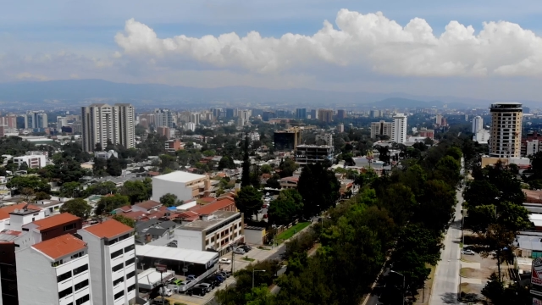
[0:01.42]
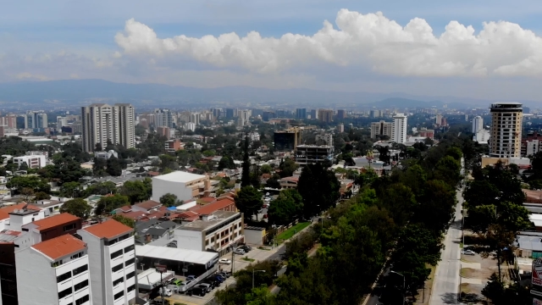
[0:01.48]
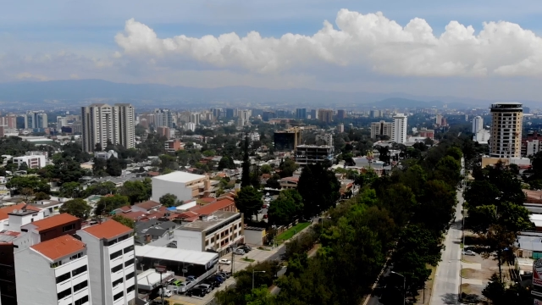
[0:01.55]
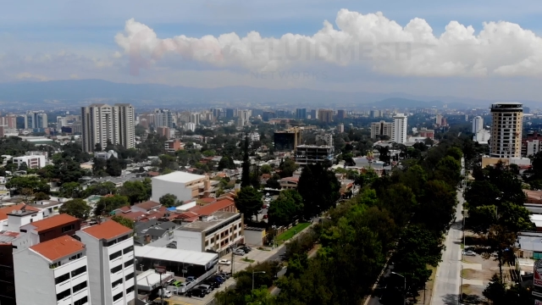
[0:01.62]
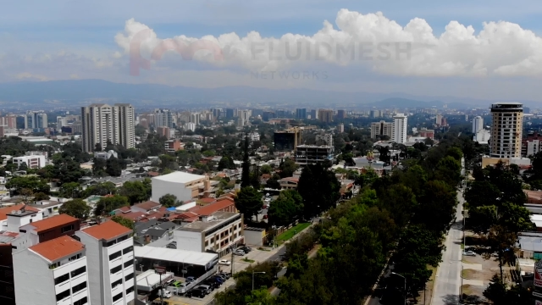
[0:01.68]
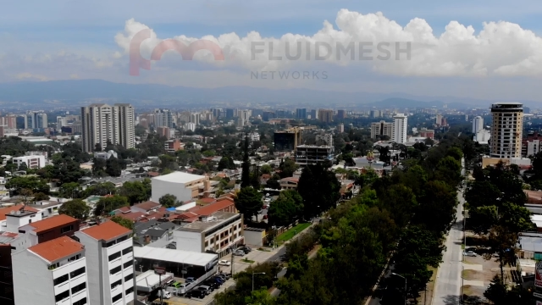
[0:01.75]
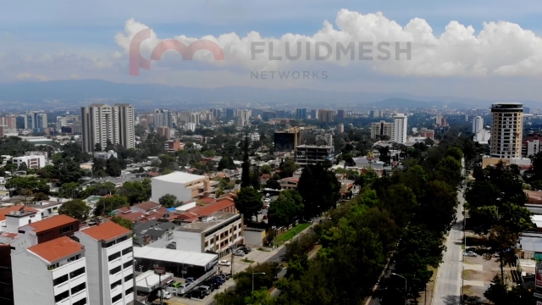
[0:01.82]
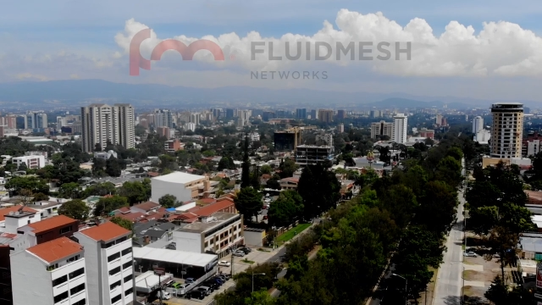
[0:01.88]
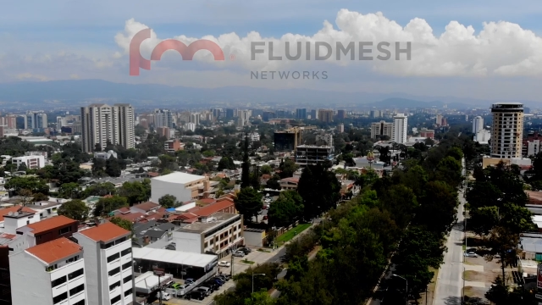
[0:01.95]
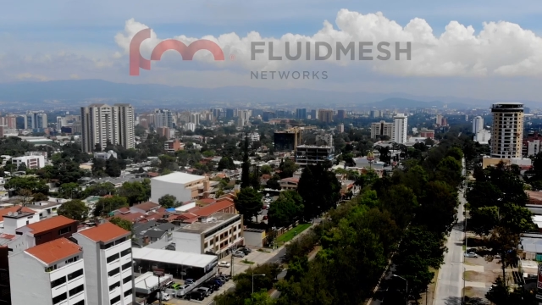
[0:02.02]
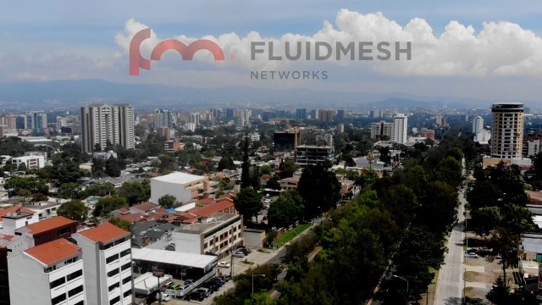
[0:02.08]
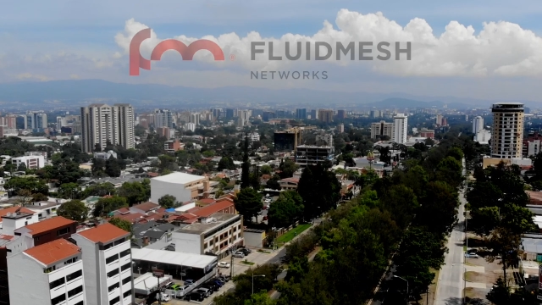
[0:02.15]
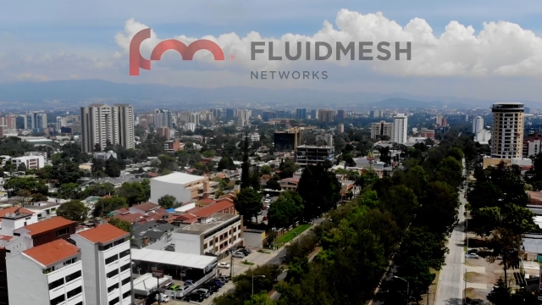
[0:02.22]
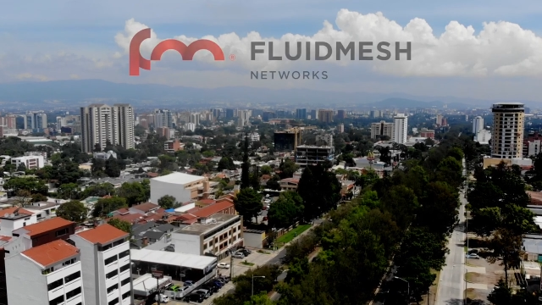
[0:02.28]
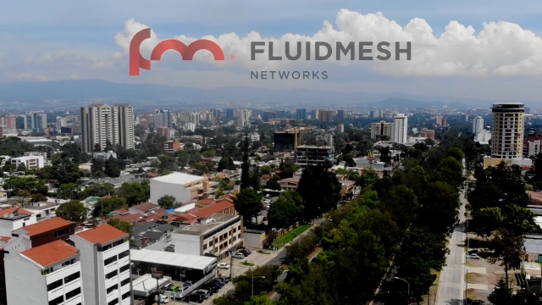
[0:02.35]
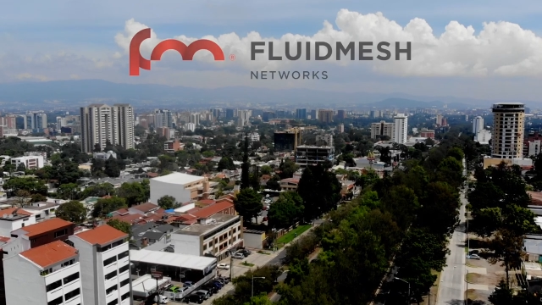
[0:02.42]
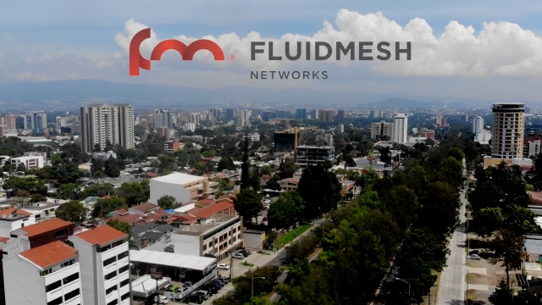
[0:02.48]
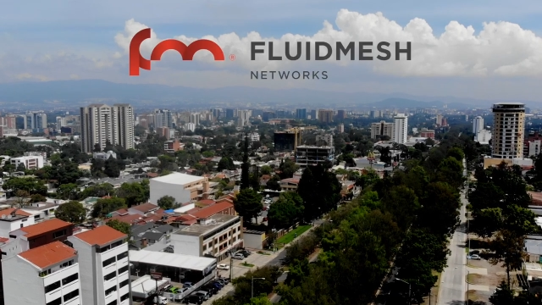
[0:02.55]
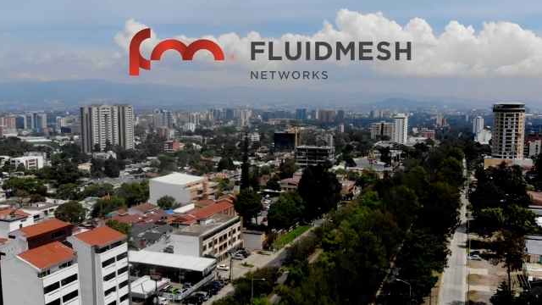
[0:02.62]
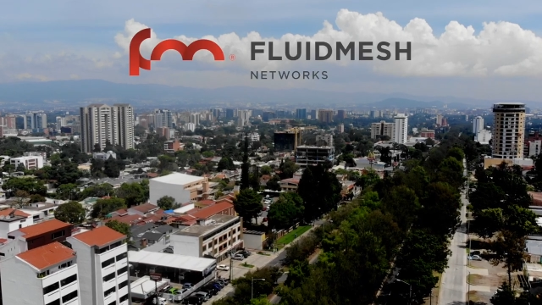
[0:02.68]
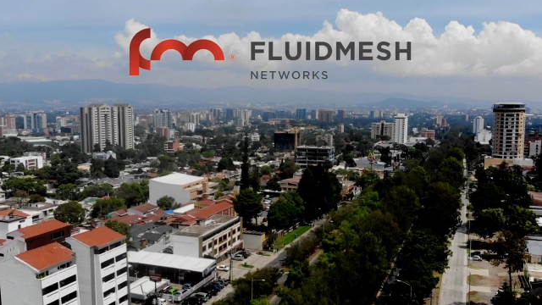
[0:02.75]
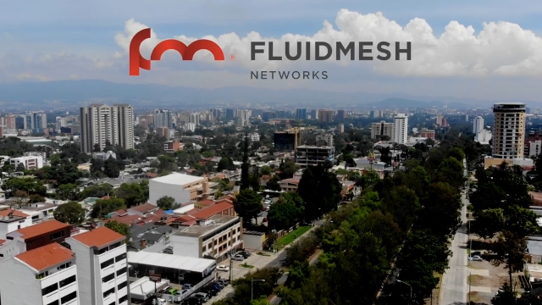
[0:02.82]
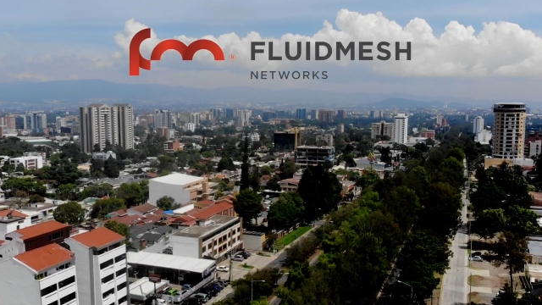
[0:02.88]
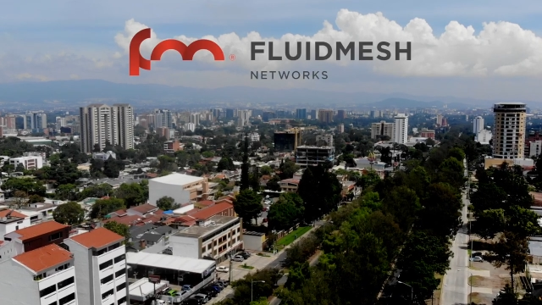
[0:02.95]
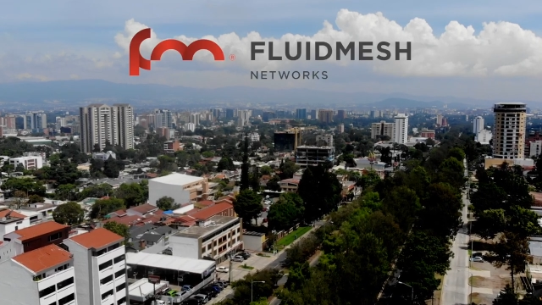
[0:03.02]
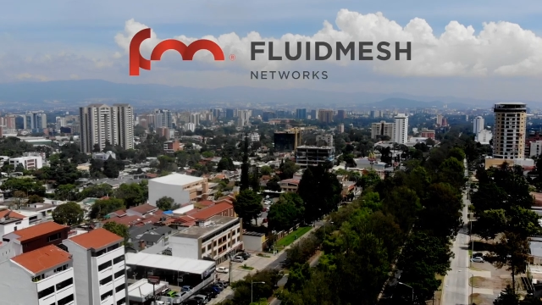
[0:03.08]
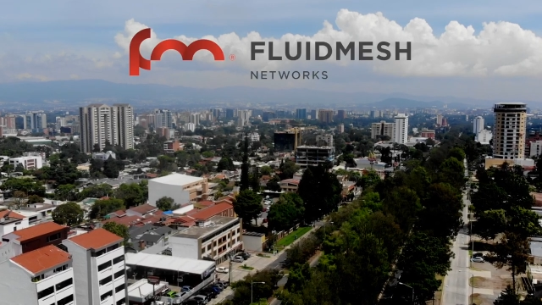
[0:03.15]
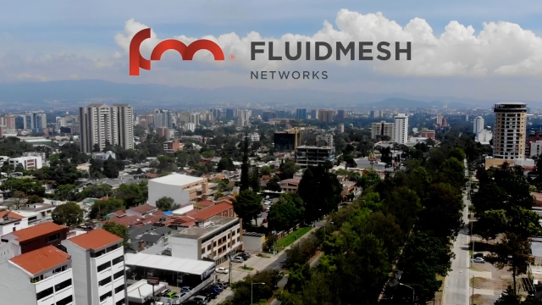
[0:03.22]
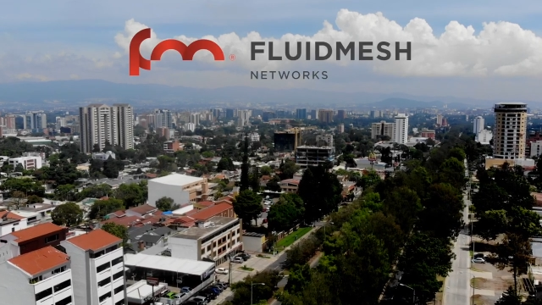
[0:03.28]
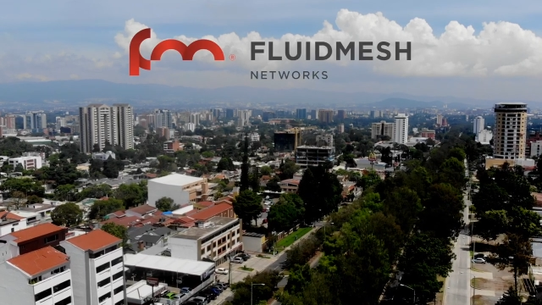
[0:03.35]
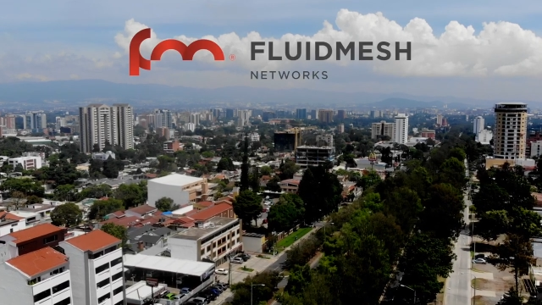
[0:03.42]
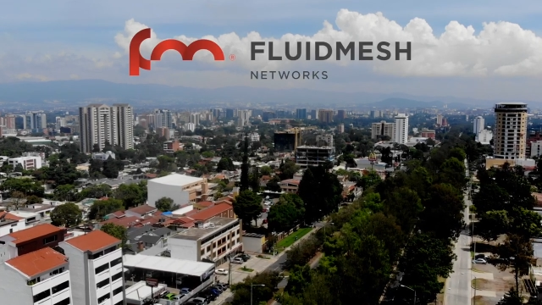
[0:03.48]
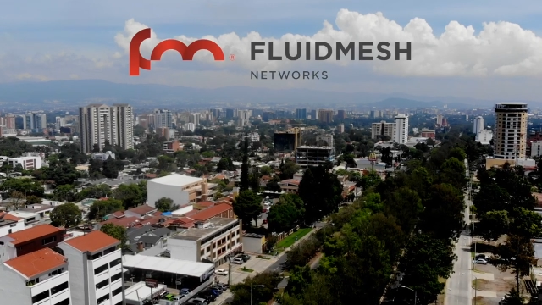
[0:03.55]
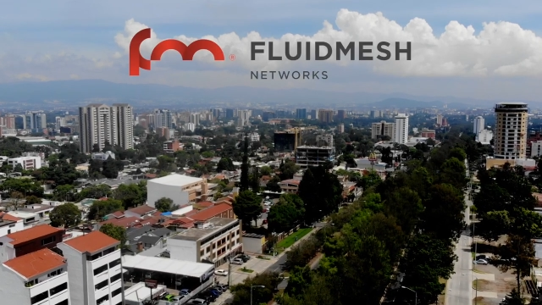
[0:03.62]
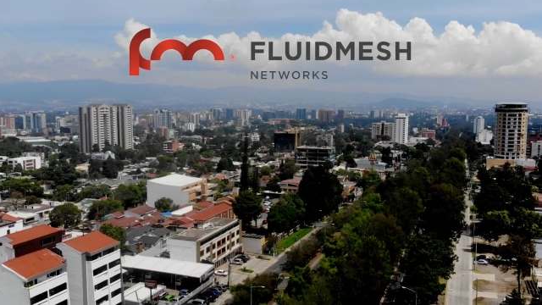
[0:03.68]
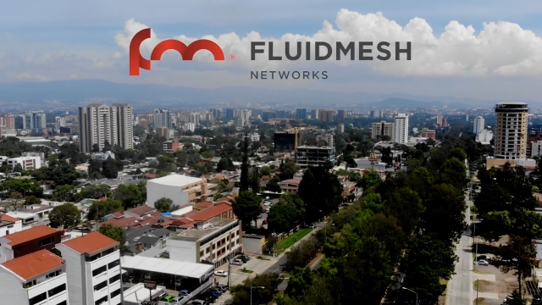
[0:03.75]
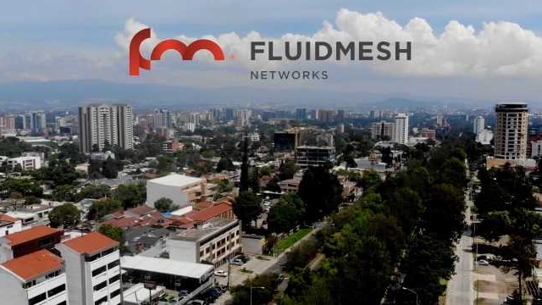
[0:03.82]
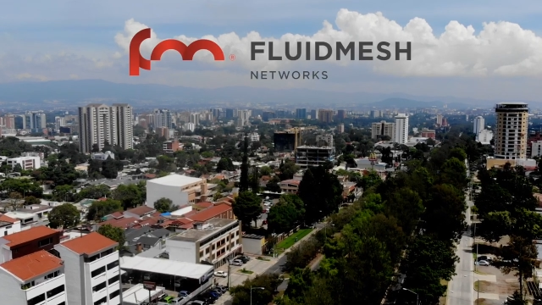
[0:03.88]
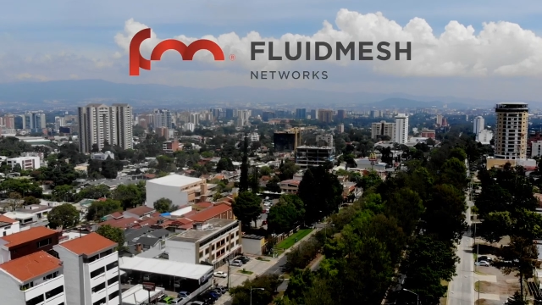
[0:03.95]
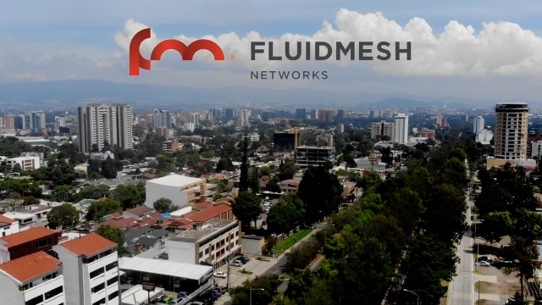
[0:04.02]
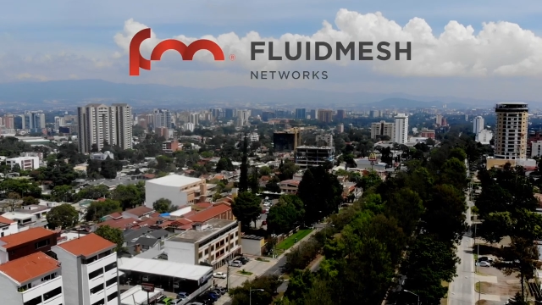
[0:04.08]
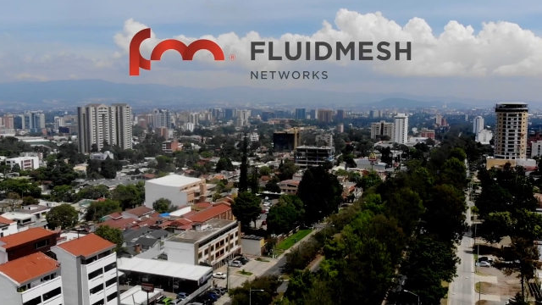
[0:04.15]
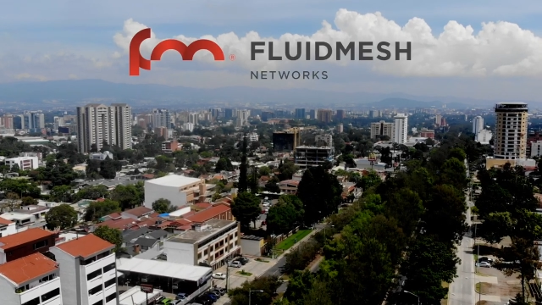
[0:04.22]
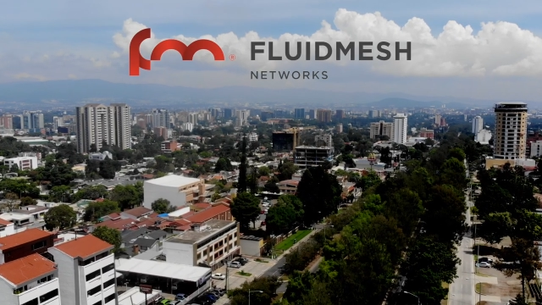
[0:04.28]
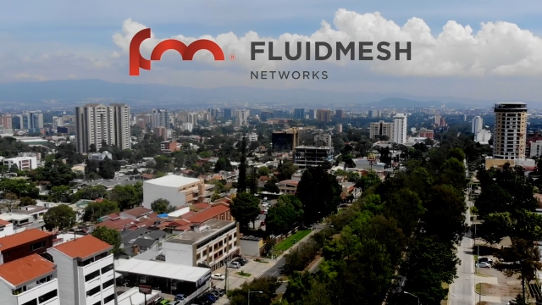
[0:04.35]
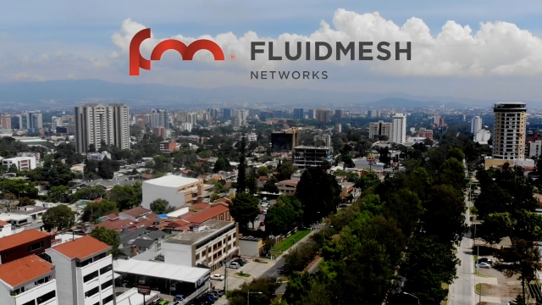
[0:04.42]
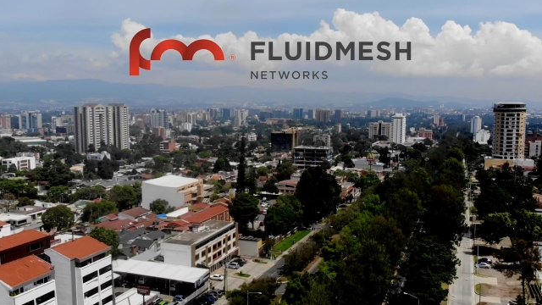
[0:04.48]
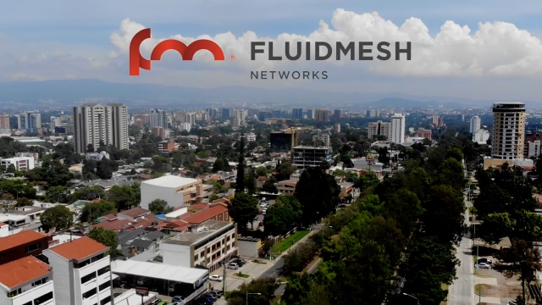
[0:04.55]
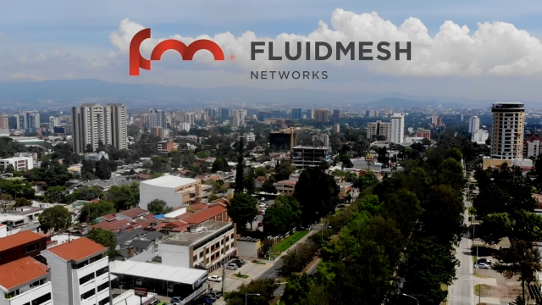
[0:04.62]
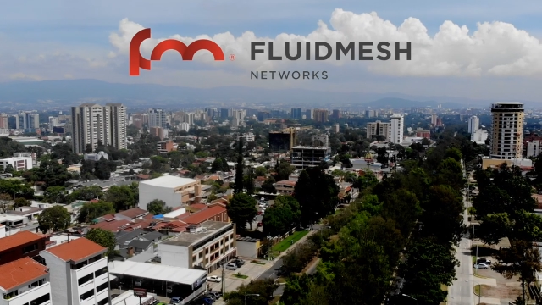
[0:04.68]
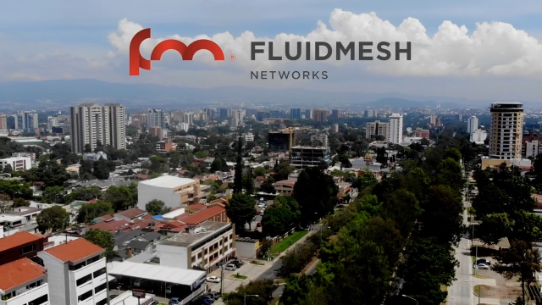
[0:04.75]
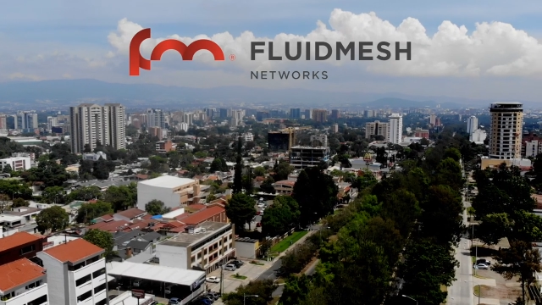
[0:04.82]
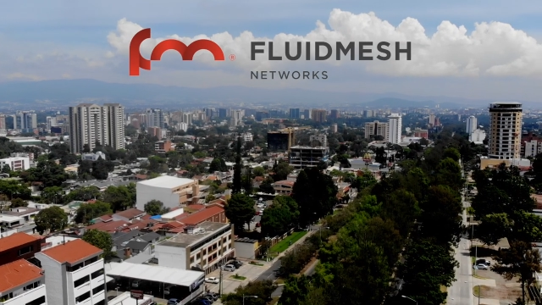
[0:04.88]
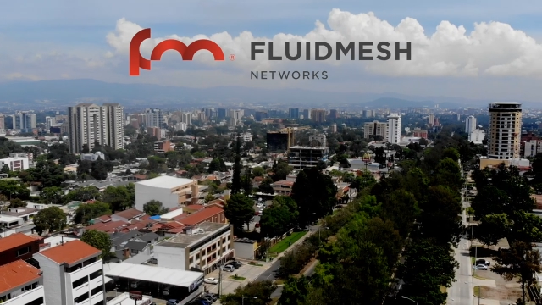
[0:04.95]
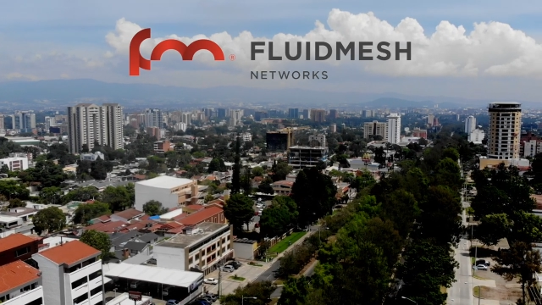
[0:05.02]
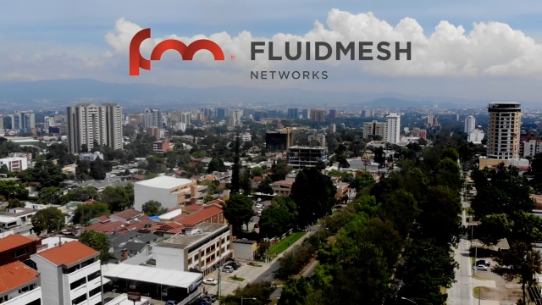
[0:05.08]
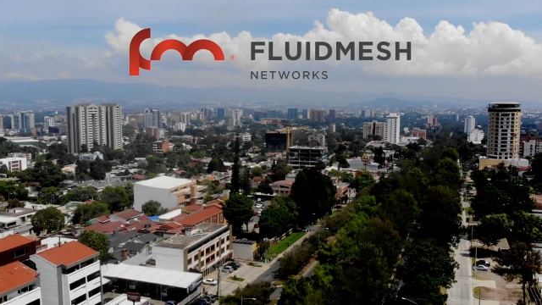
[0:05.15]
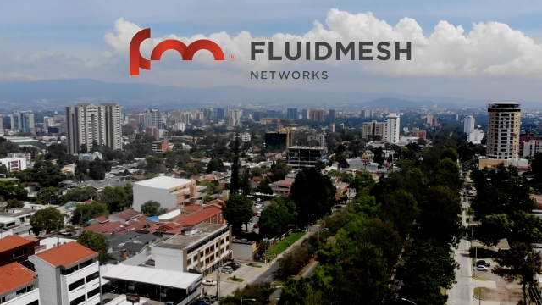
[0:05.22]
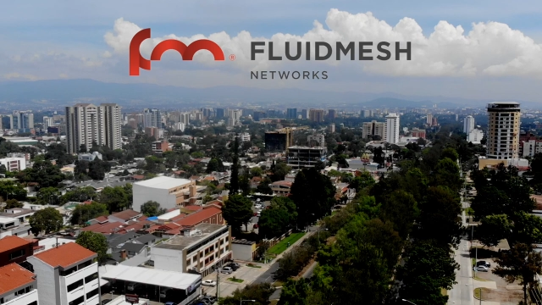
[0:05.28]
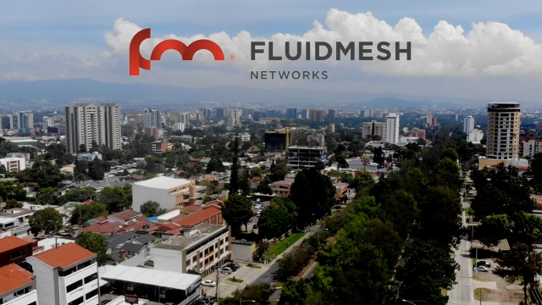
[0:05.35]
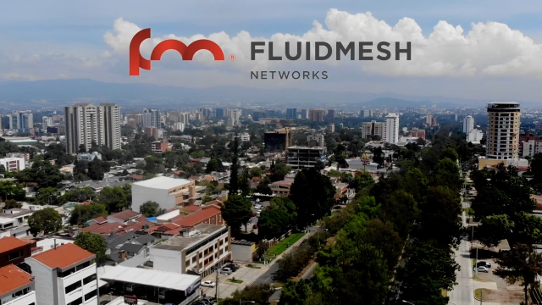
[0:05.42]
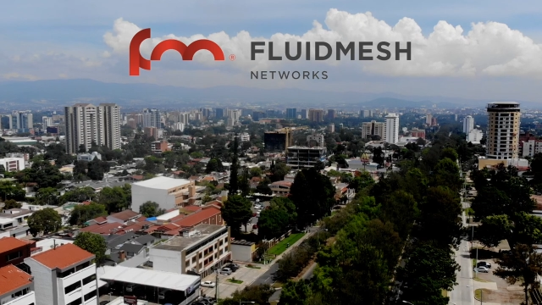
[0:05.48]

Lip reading: No face is visible, so there are no lips to read.